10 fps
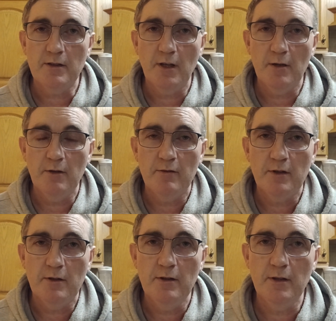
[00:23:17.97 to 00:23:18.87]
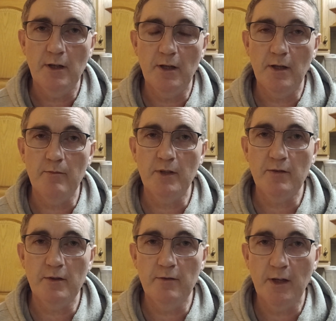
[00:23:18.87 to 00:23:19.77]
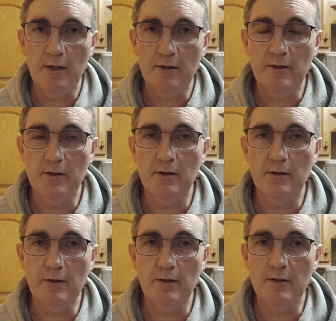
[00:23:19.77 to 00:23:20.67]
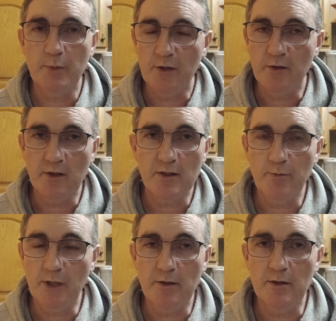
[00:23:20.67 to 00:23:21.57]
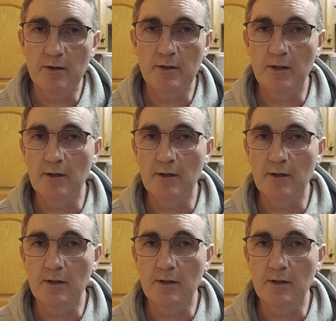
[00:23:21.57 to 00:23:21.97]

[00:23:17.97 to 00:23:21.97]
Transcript: However, if you've had a spiritual experience,